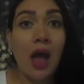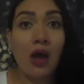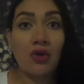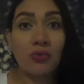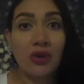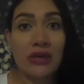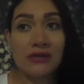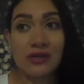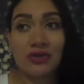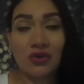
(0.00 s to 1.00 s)
I hope you
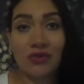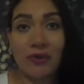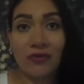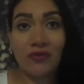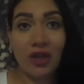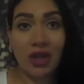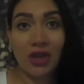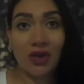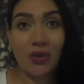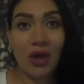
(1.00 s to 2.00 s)
guys enjoyed my
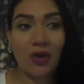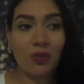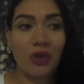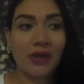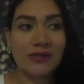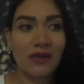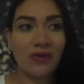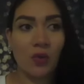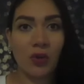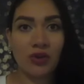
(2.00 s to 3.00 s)
video I hope you guys
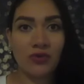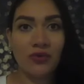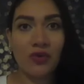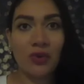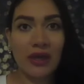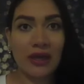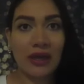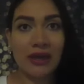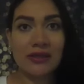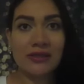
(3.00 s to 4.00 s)
have a wonderful
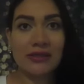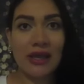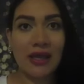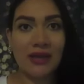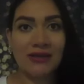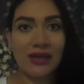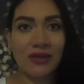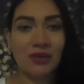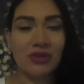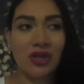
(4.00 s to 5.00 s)
weekend and I will